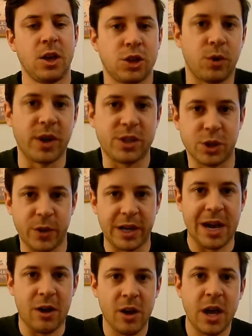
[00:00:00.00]
So what it's doing
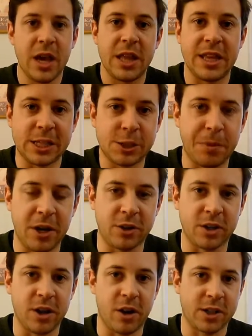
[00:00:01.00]
now, that spit out the
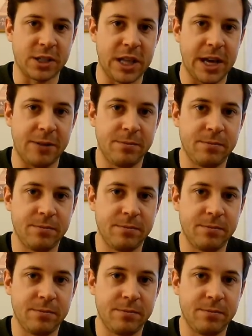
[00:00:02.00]
dark slide.